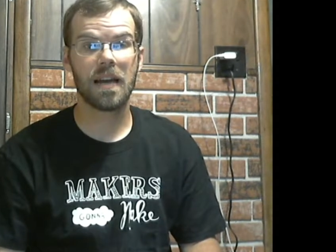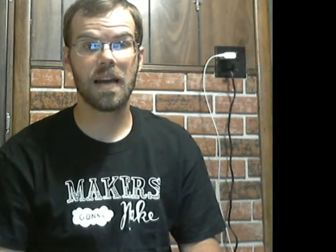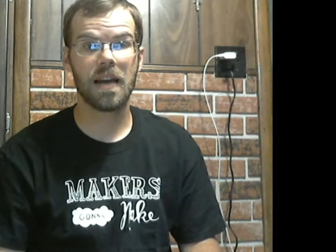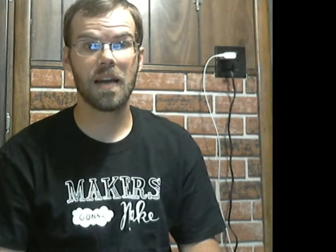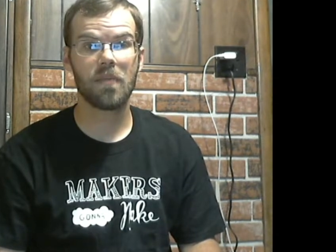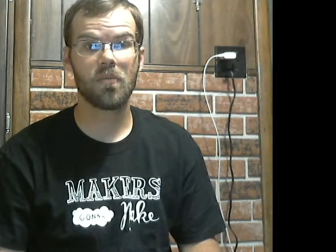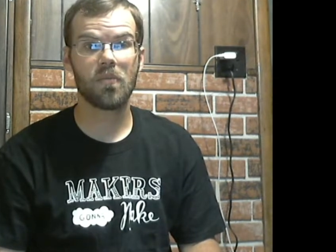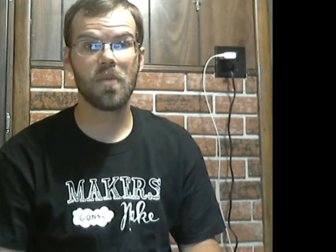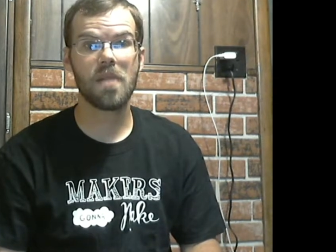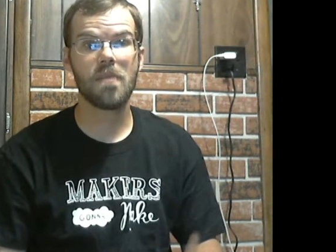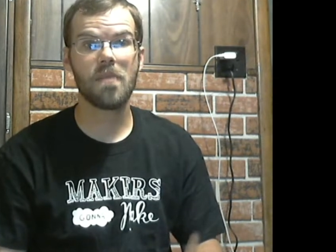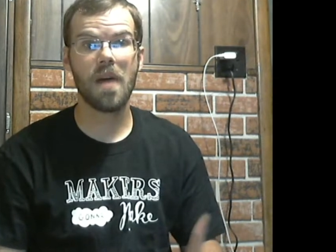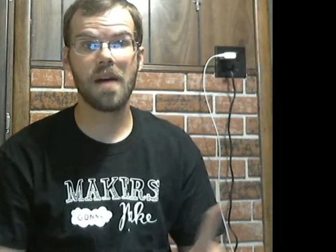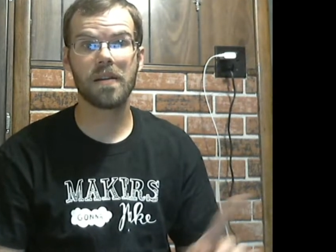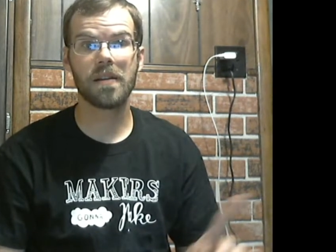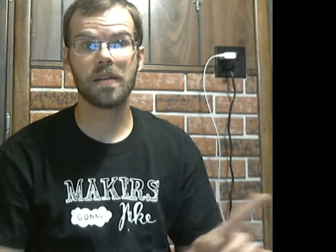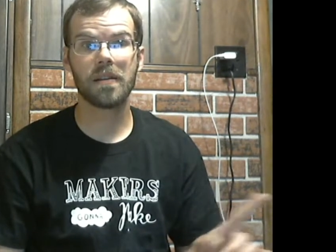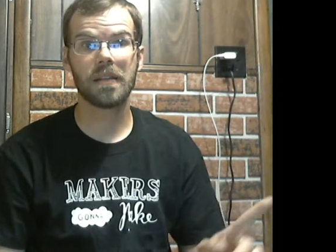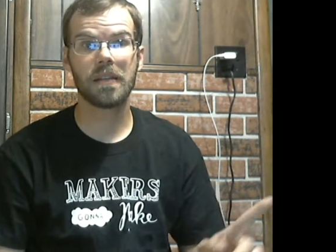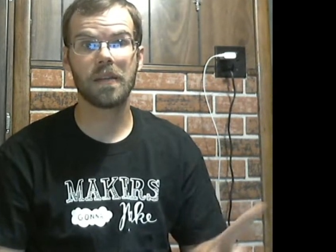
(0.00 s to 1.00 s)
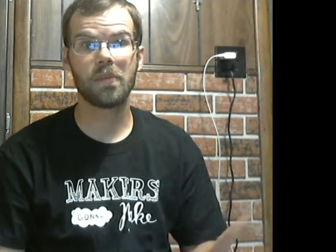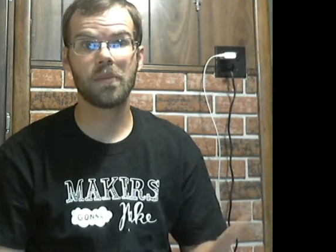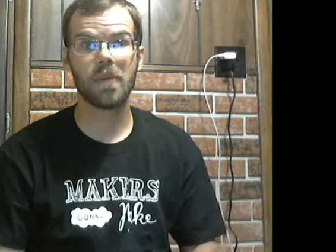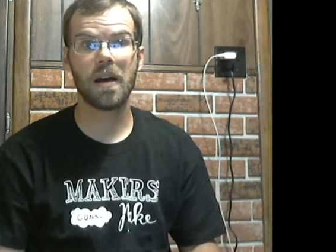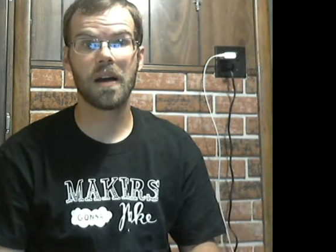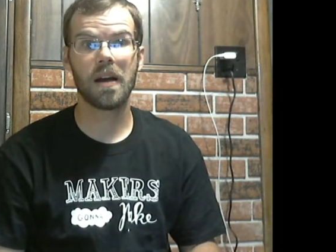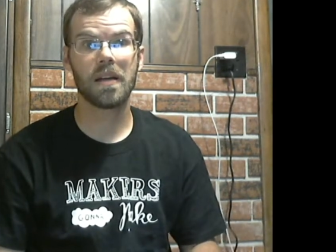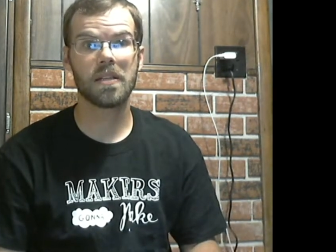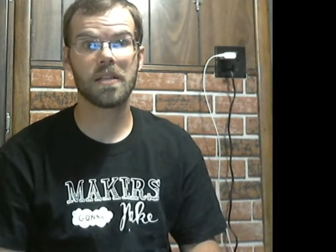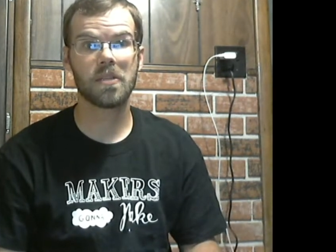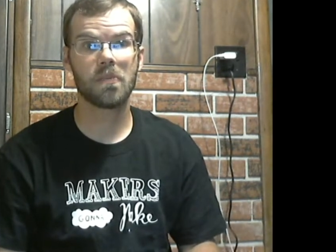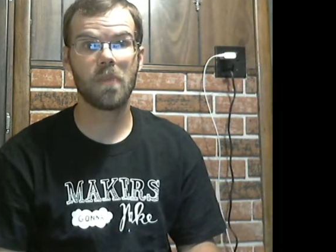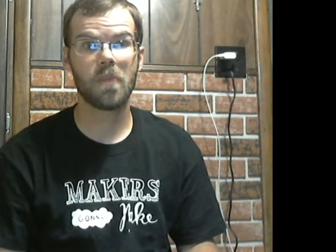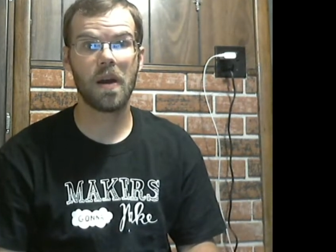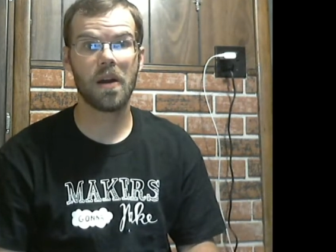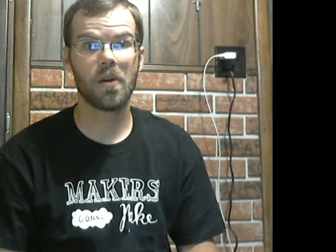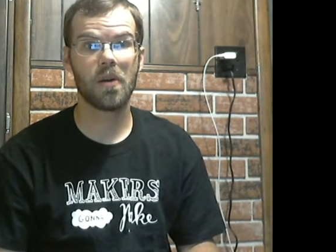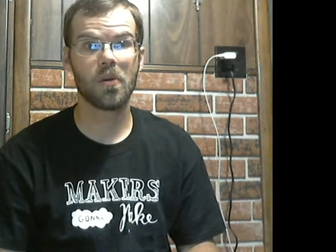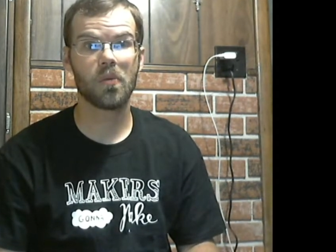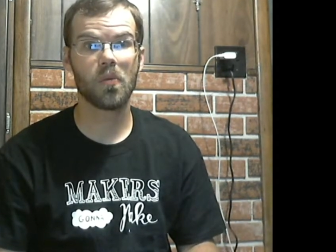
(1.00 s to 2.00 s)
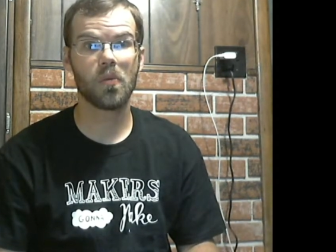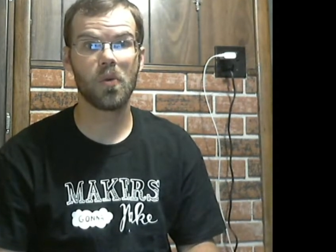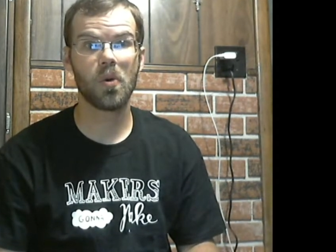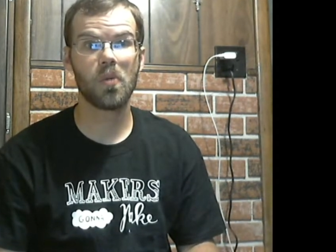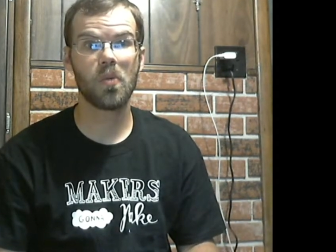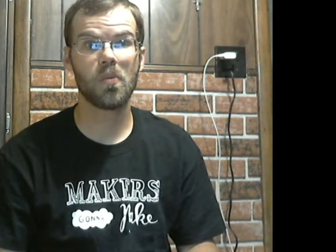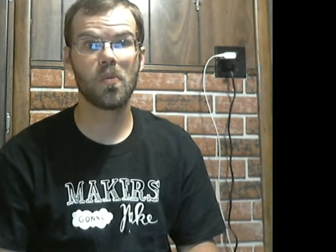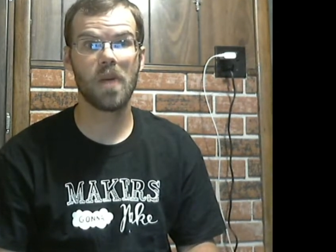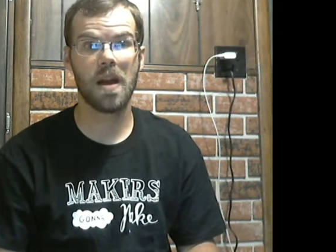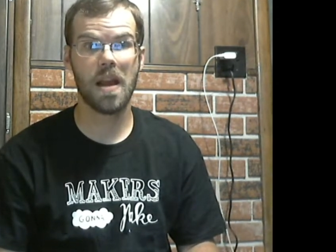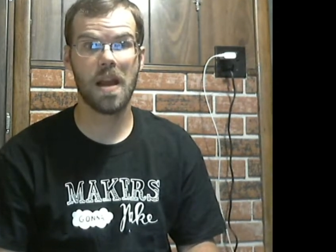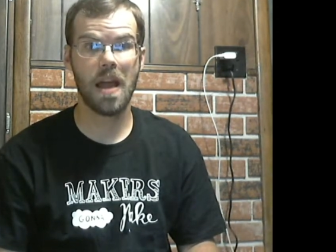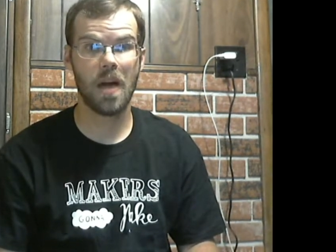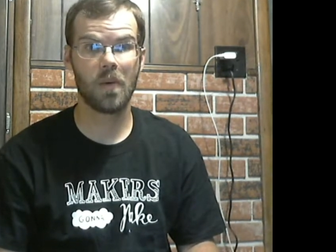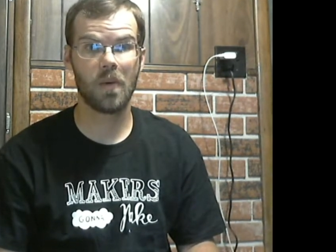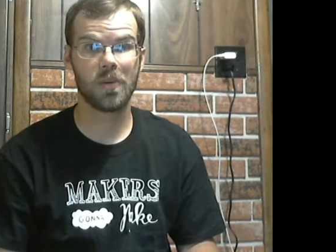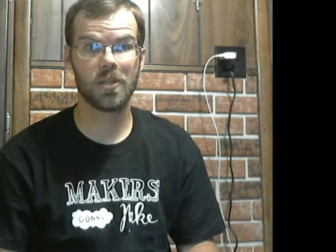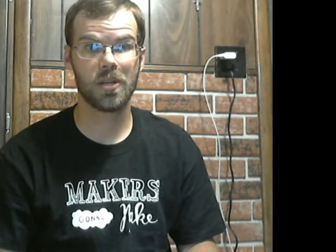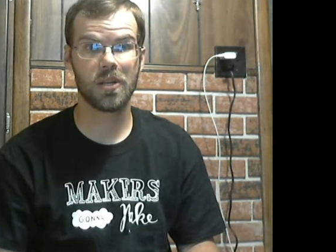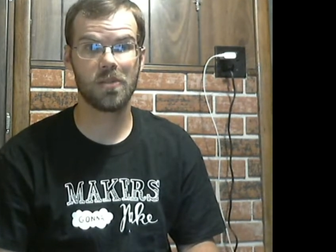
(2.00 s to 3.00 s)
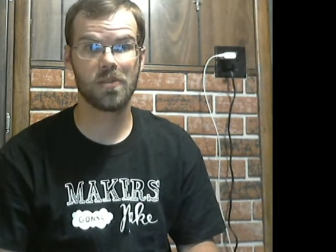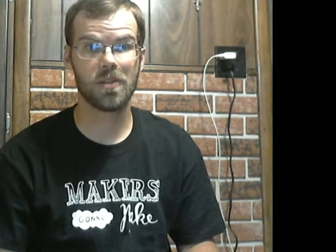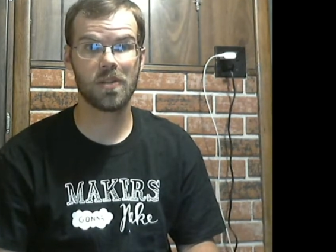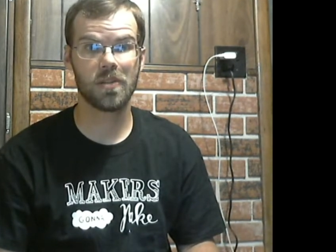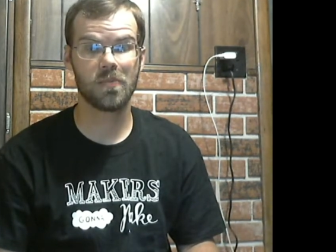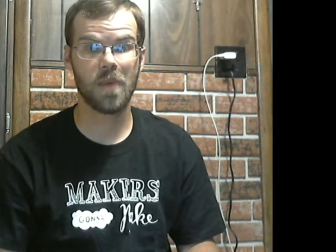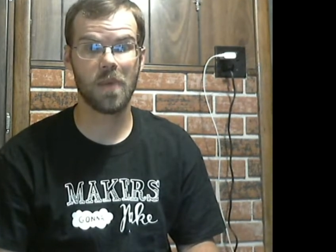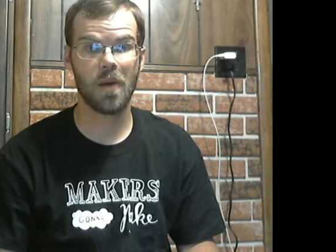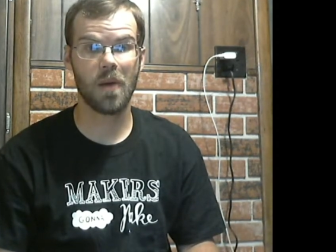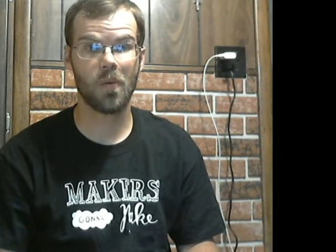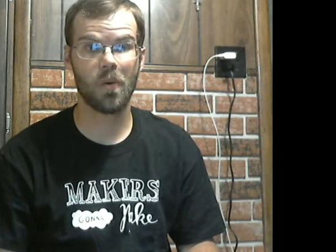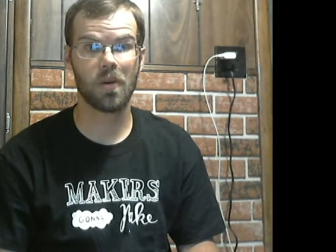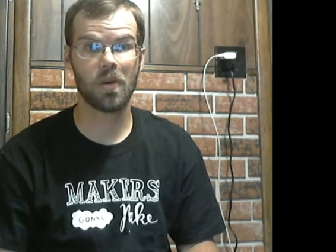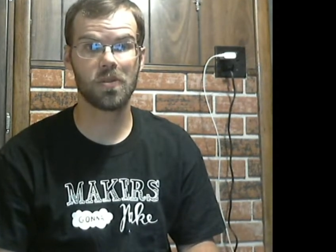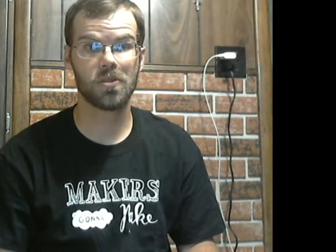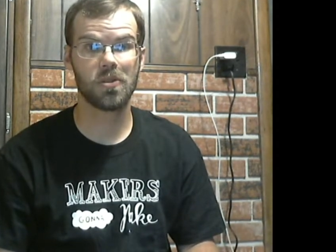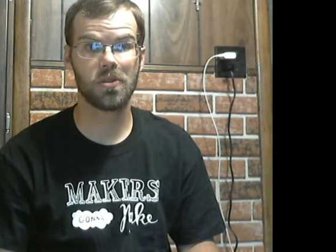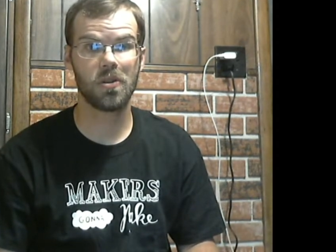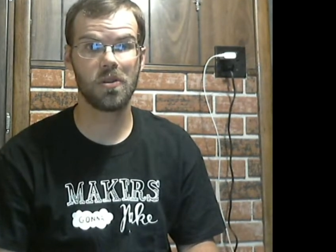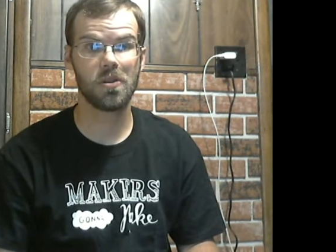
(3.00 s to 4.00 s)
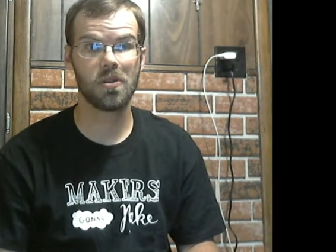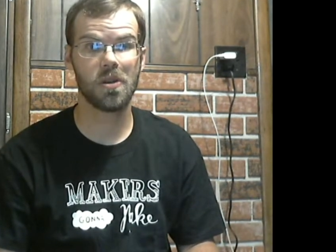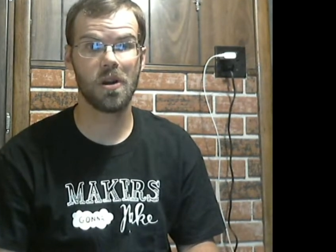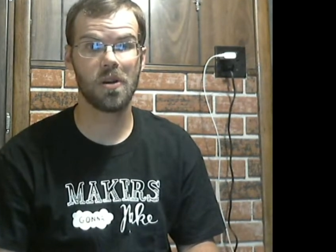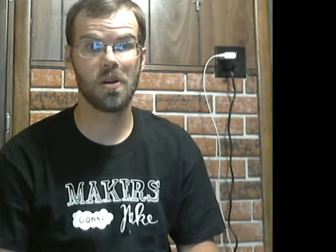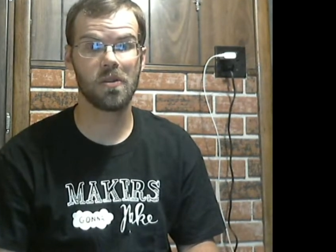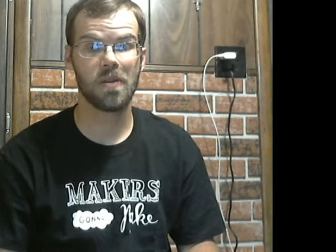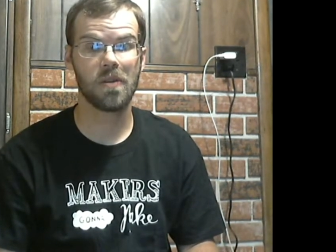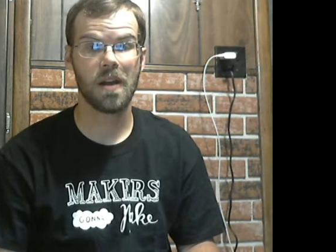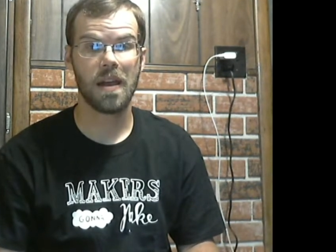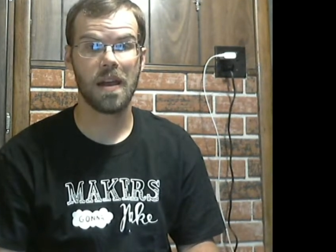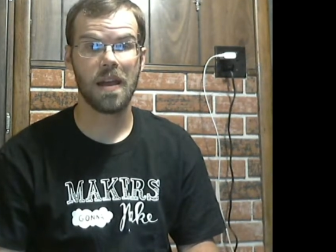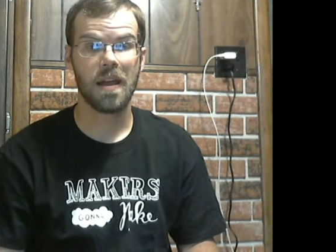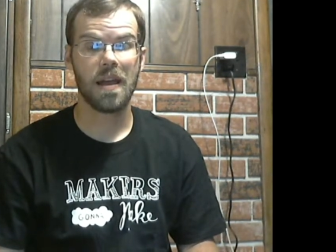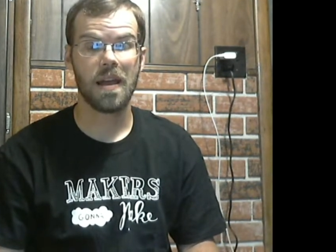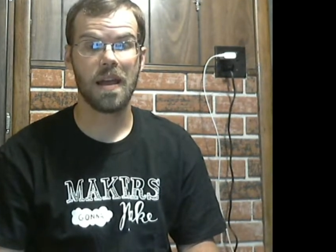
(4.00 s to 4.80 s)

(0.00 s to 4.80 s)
I'm remodeling my spare room right now, which I use as my work studio,